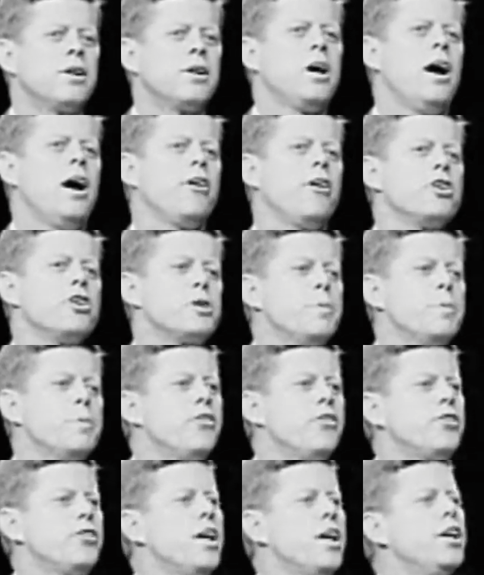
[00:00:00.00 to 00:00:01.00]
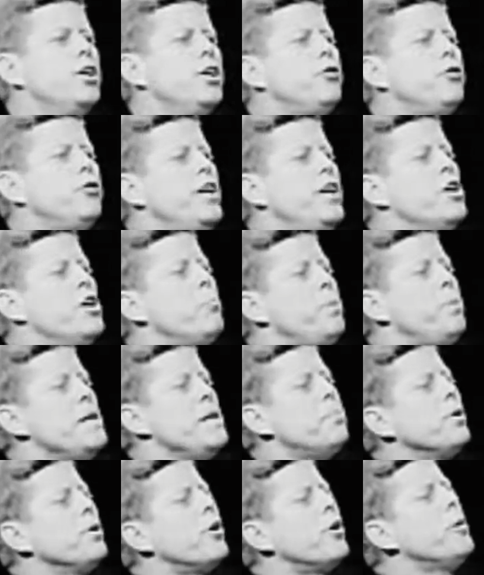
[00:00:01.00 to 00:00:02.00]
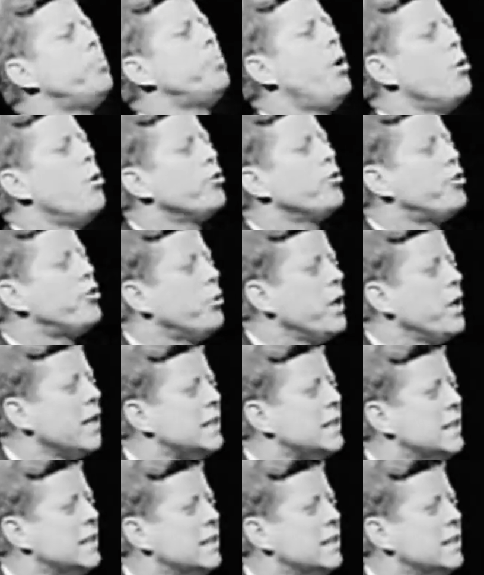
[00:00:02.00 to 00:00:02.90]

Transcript: Congressmen and senators feel people are opposed to it.